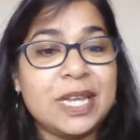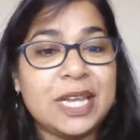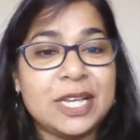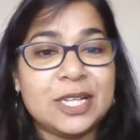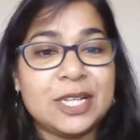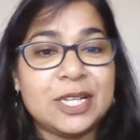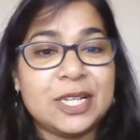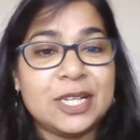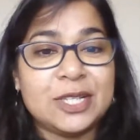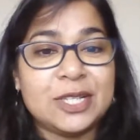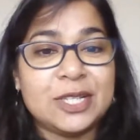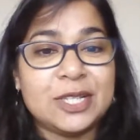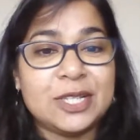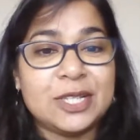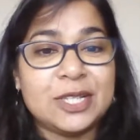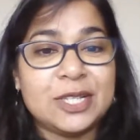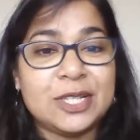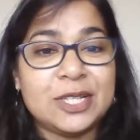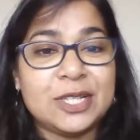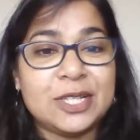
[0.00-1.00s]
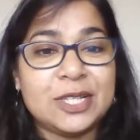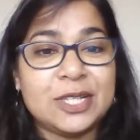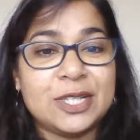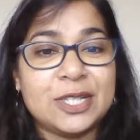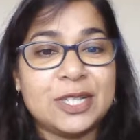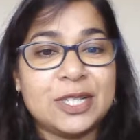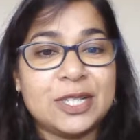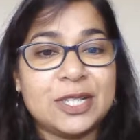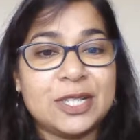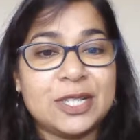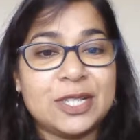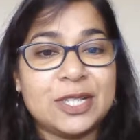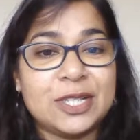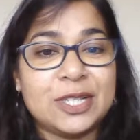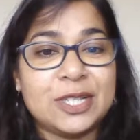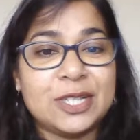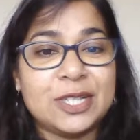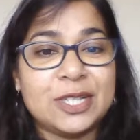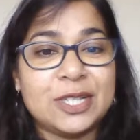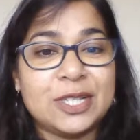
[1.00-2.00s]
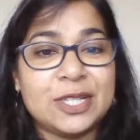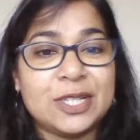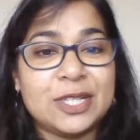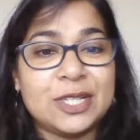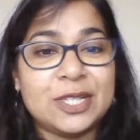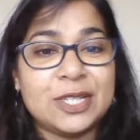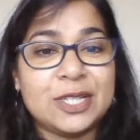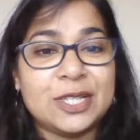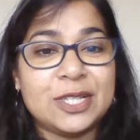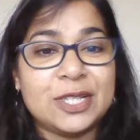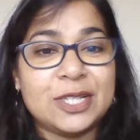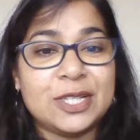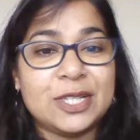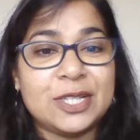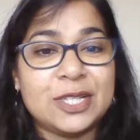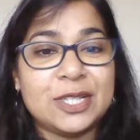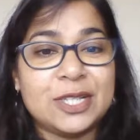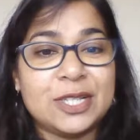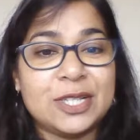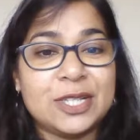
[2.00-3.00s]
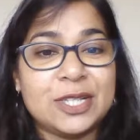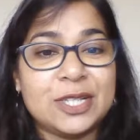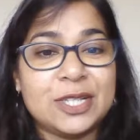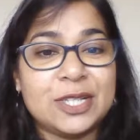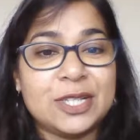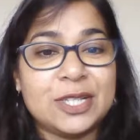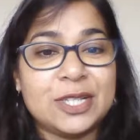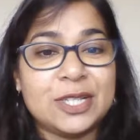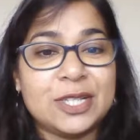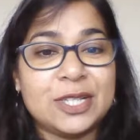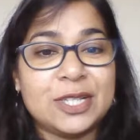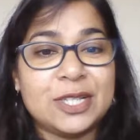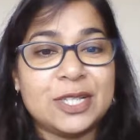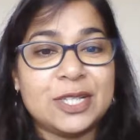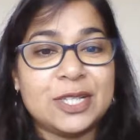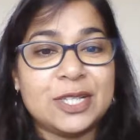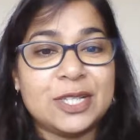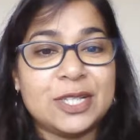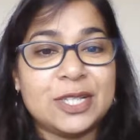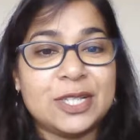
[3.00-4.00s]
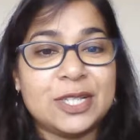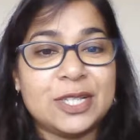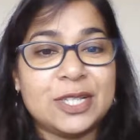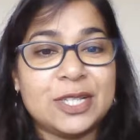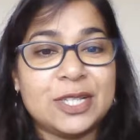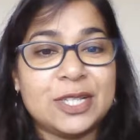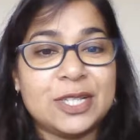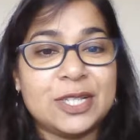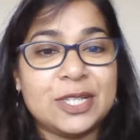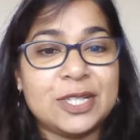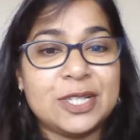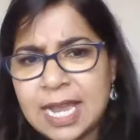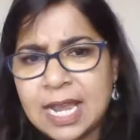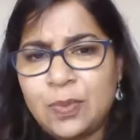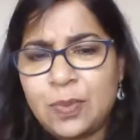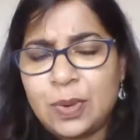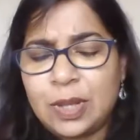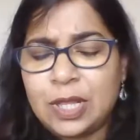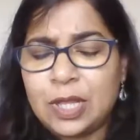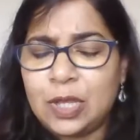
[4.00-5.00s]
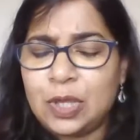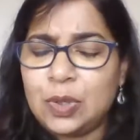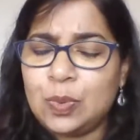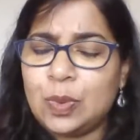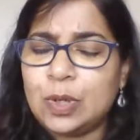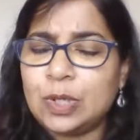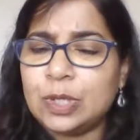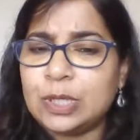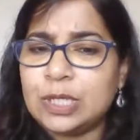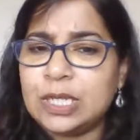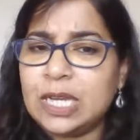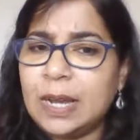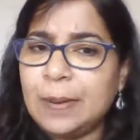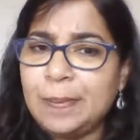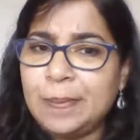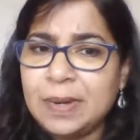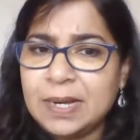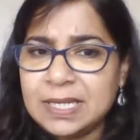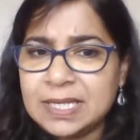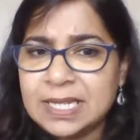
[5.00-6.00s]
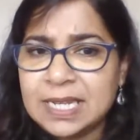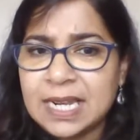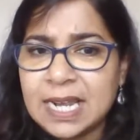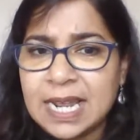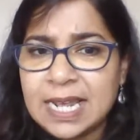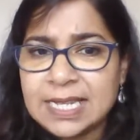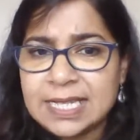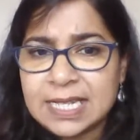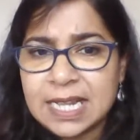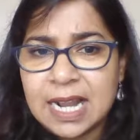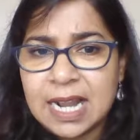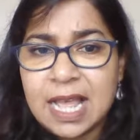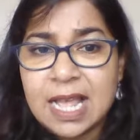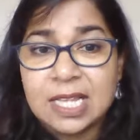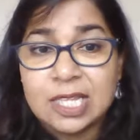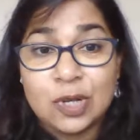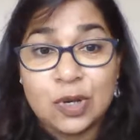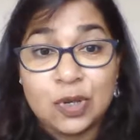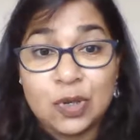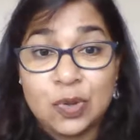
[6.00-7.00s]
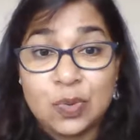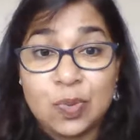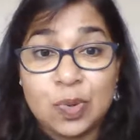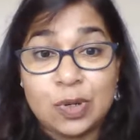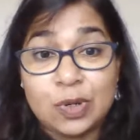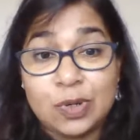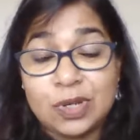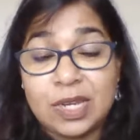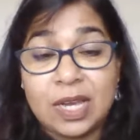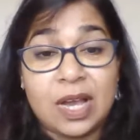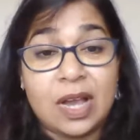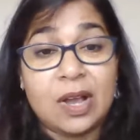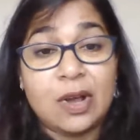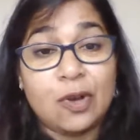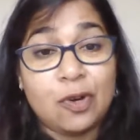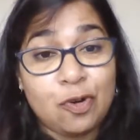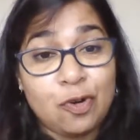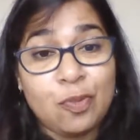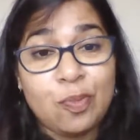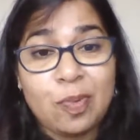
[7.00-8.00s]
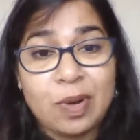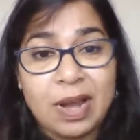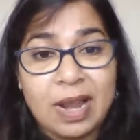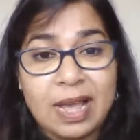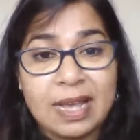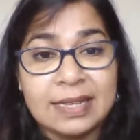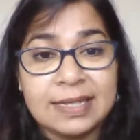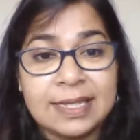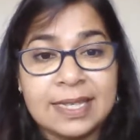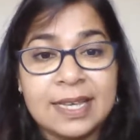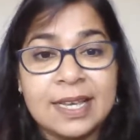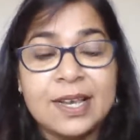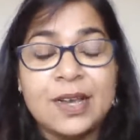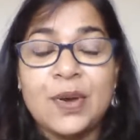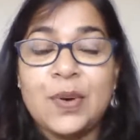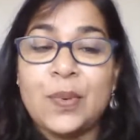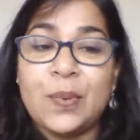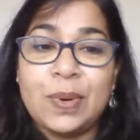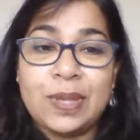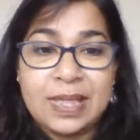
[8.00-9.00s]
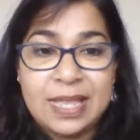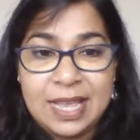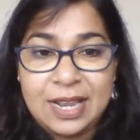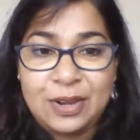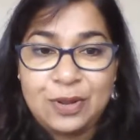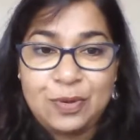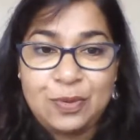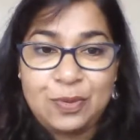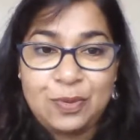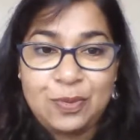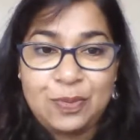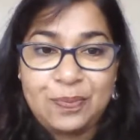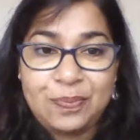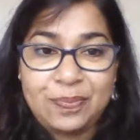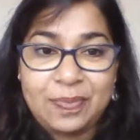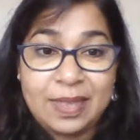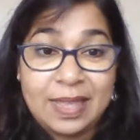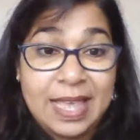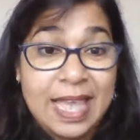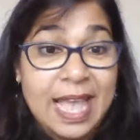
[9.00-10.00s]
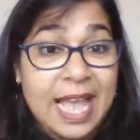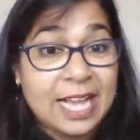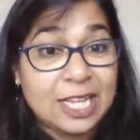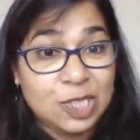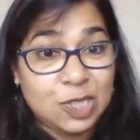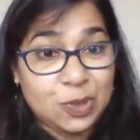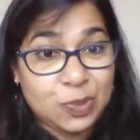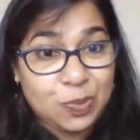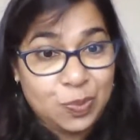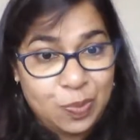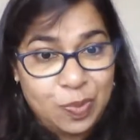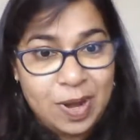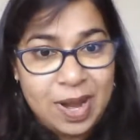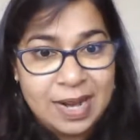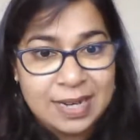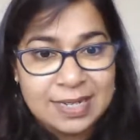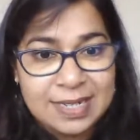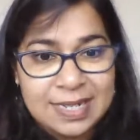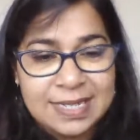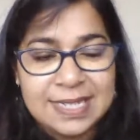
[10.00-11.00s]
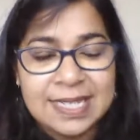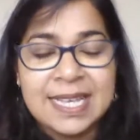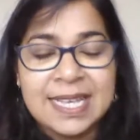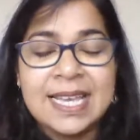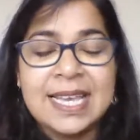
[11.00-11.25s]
2 days of free classes, demo classes, after which you can decide whether you want to take a personalized class or you want to take a group class with Nguru. As you practice,